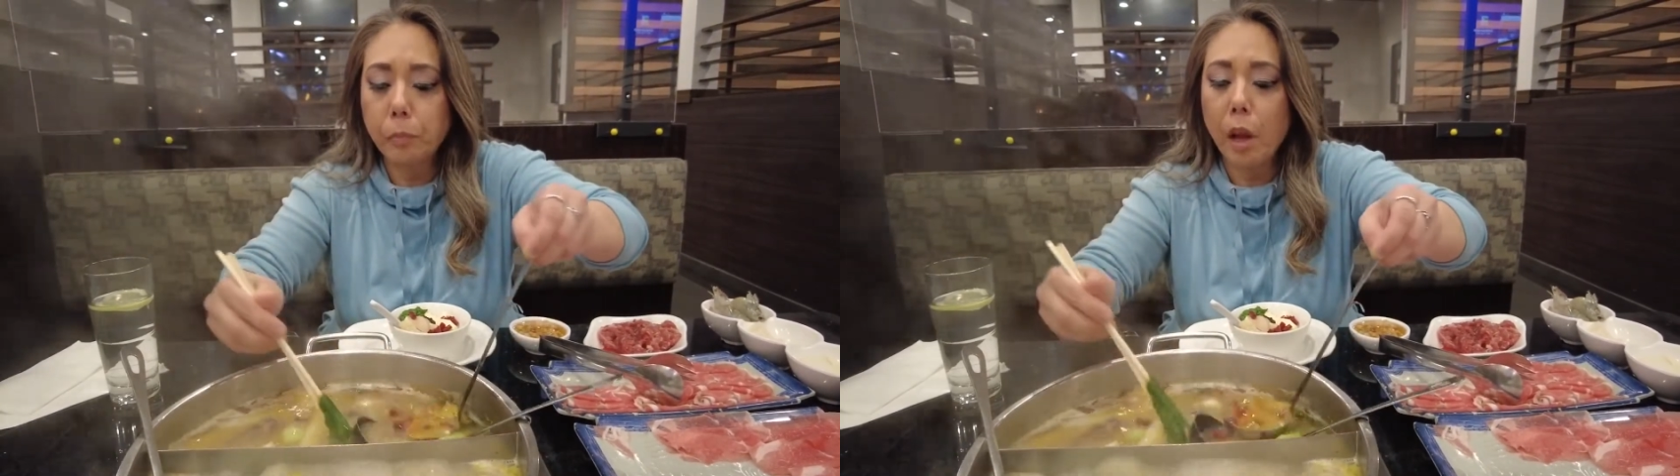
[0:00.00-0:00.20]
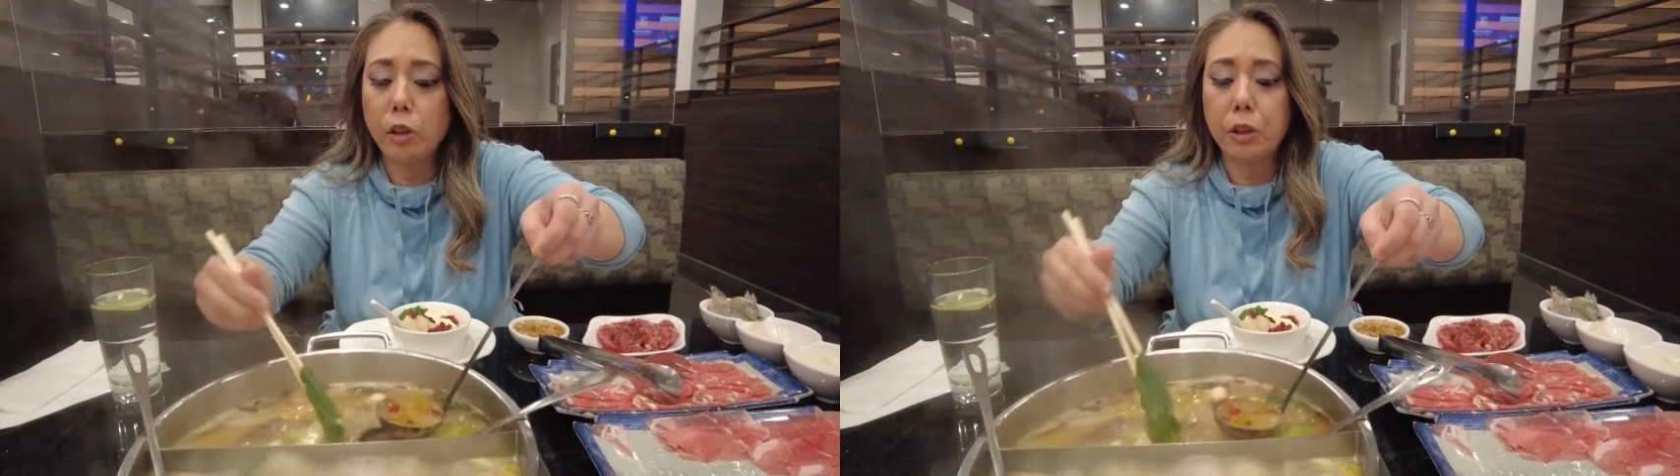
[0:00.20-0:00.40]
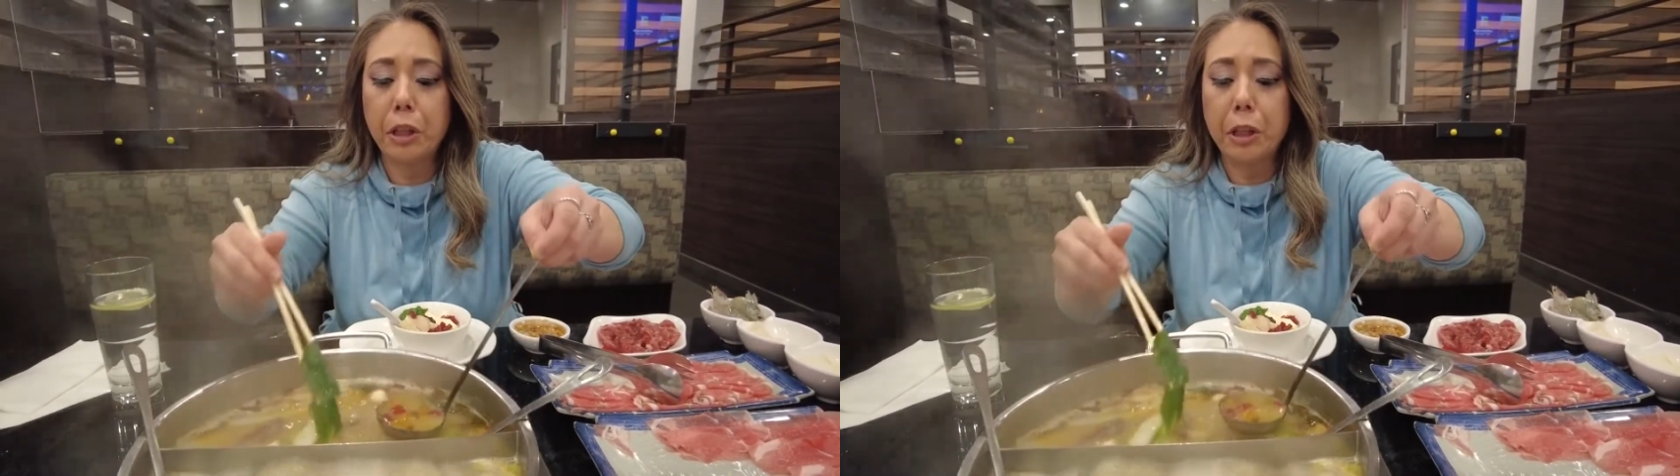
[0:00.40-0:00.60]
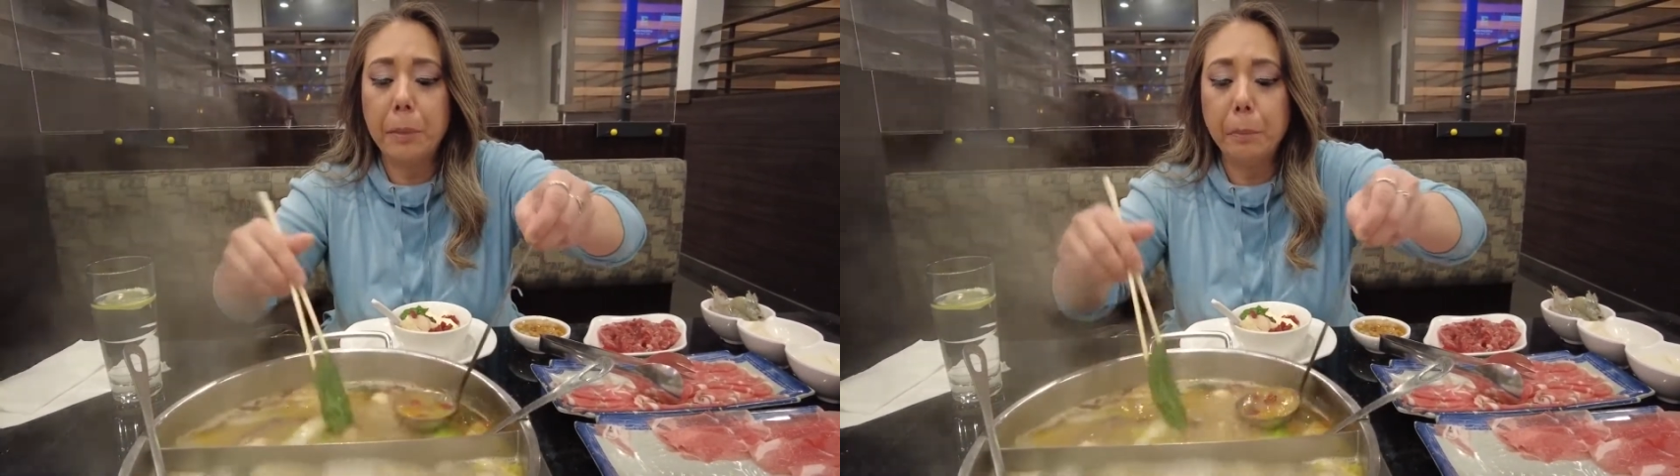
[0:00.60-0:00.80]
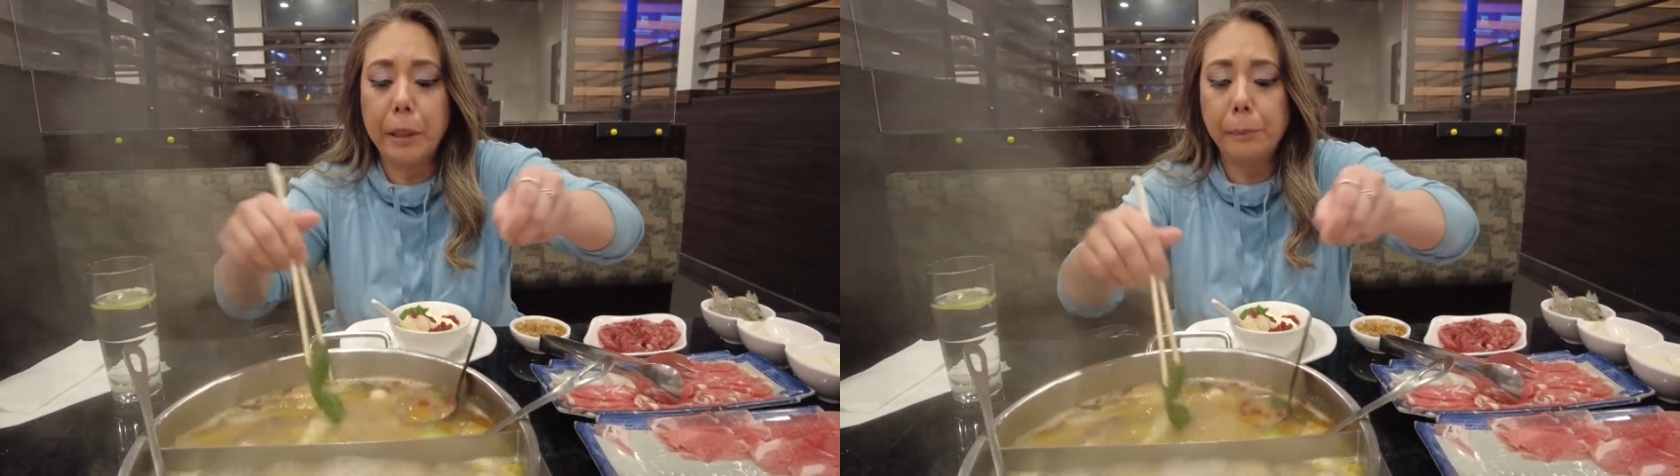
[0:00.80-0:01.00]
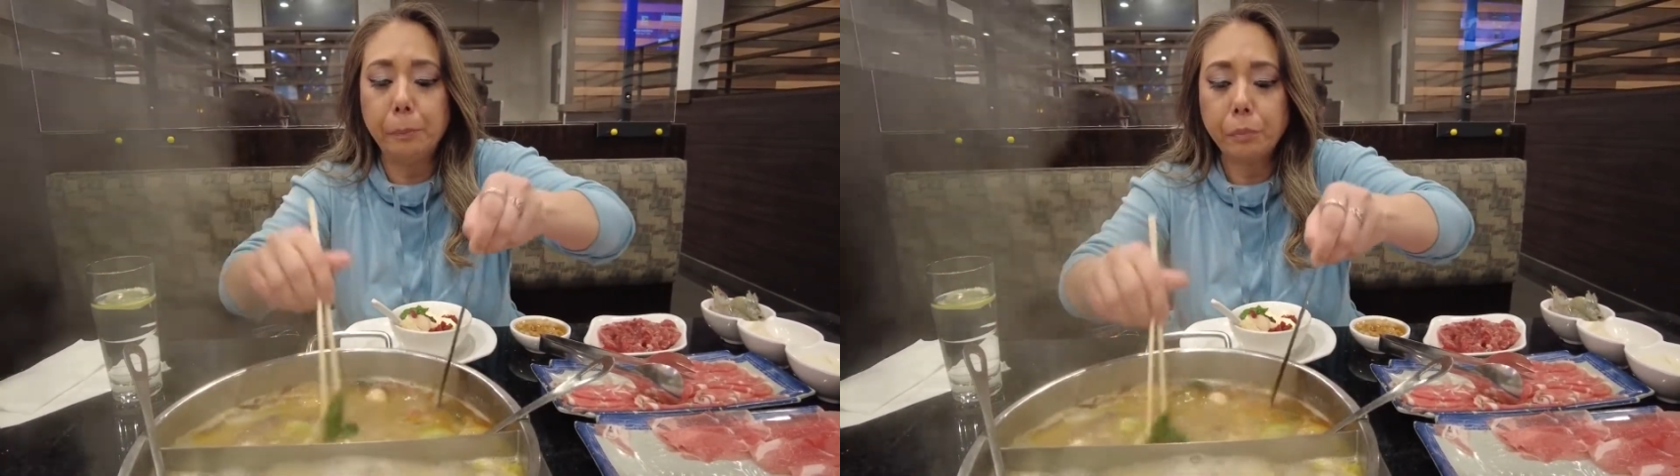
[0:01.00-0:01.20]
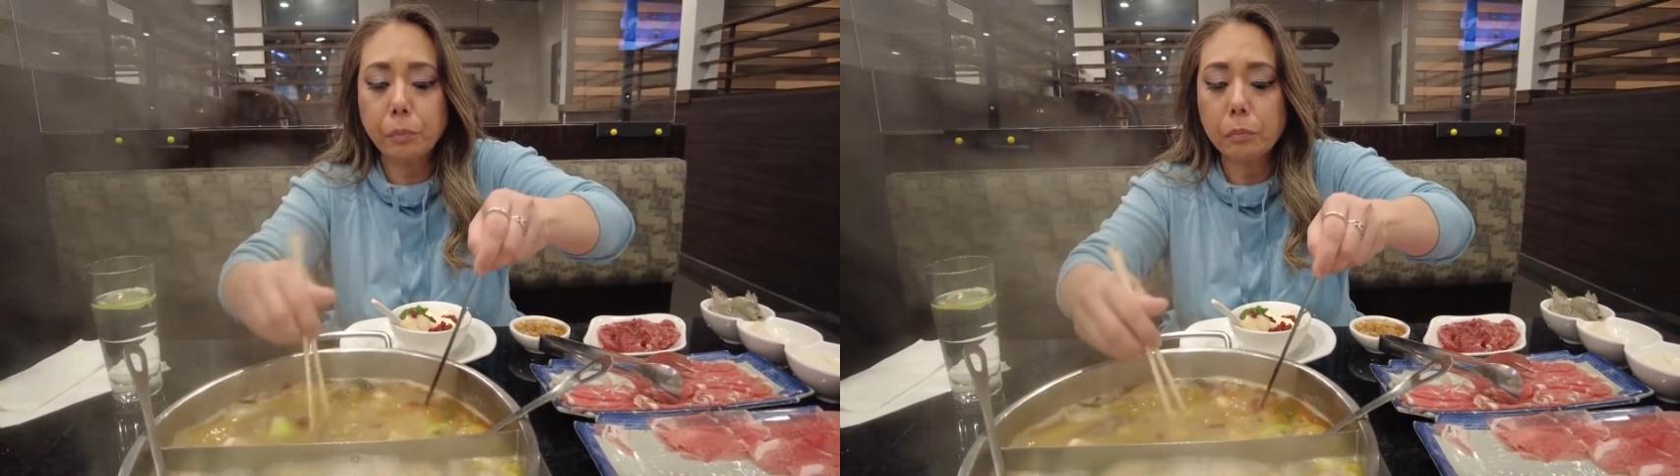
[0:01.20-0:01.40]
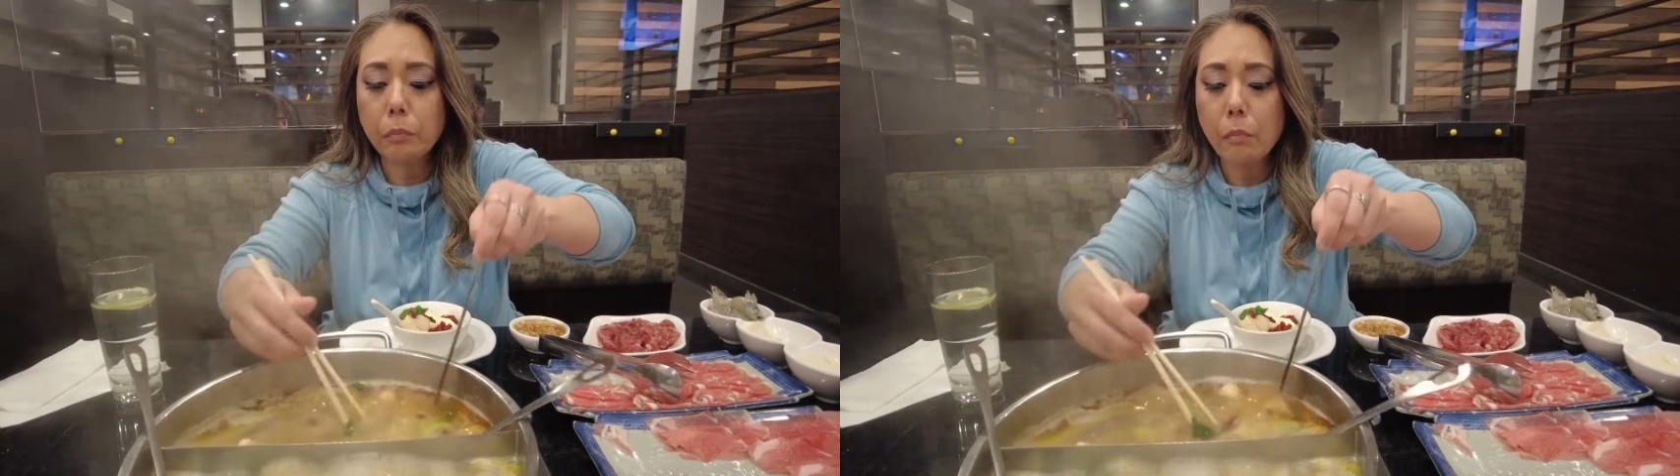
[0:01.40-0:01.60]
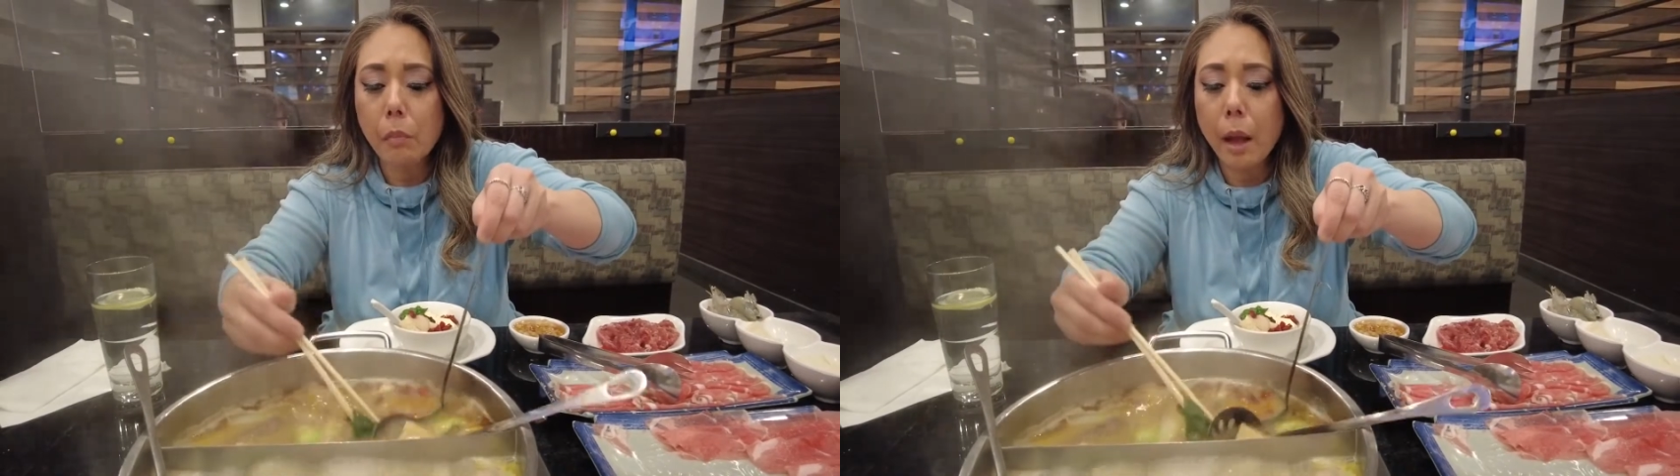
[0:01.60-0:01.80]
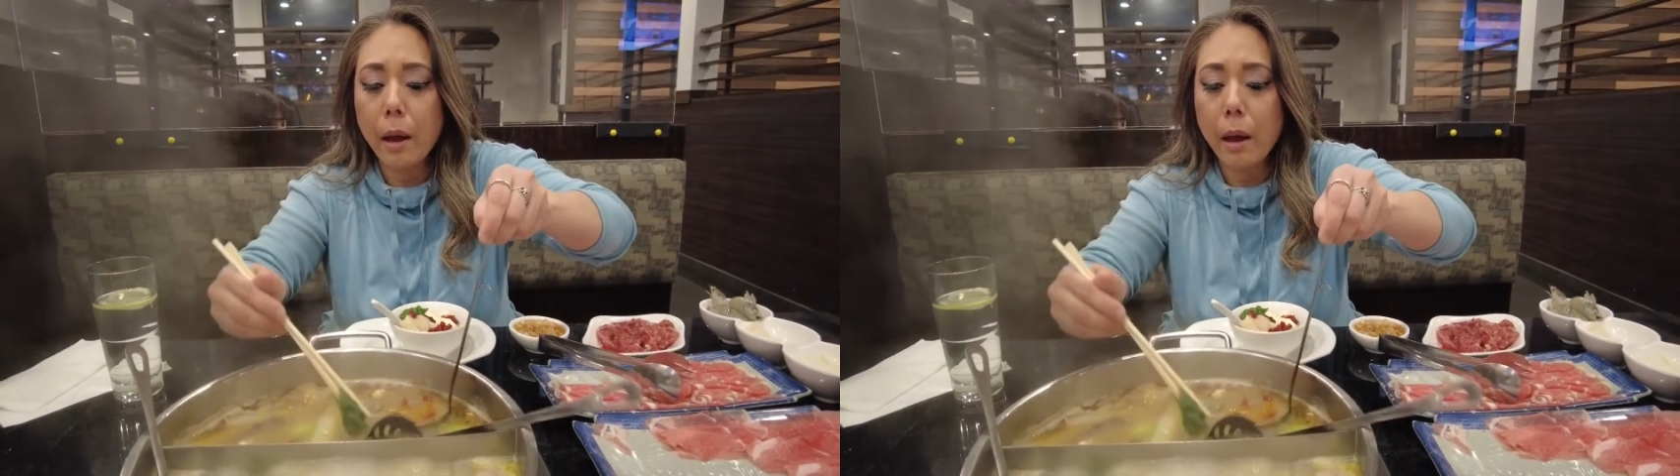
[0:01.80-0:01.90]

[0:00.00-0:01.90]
It's good, but it